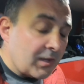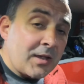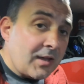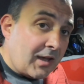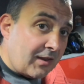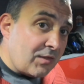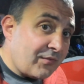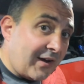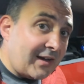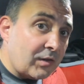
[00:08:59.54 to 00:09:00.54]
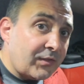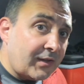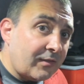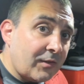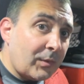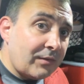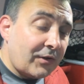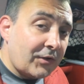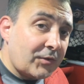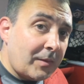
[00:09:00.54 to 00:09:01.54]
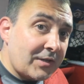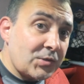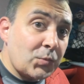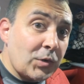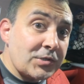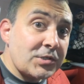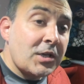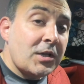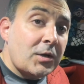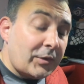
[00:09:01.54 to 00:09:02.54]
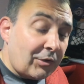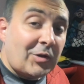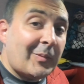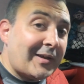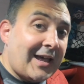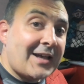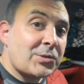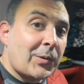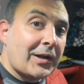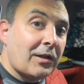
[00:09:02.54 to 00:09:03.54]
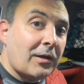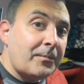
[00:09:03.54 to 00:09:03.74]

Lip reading: And then the final thing that we forgot to mention was we talked about gas quite a lot,